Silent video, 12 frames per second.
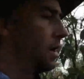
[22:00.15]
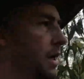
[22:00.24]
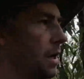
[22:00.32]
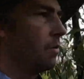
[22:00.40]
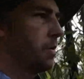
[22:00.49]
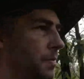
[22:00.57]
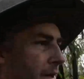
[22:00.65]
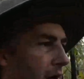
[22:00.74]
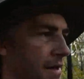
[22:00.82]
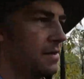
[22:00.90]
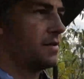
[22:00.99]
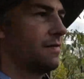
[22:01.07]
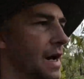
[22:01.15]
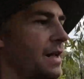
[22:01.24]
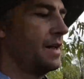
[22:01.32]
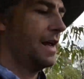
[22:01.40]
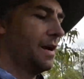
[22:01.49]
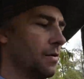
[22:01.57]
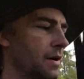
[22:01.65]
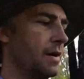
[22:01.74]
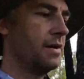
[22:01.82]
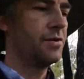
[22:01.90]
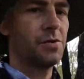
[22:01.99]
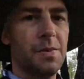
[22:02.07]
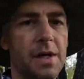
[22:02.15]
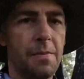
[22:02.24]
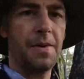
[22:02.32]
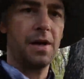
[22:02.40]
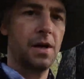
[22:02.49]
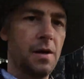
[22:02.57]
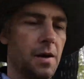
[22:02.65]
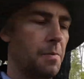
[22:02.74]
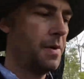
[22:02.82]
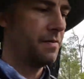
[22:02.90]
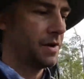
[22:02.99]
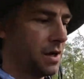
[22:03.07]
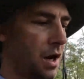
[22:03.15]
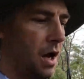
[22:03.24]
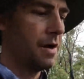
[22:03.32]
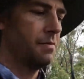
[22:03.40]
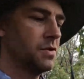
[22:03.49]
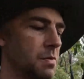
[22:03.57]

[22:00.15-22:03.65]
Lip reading: yeah, we'll pop down into the valley now. It does mean a bit of a climb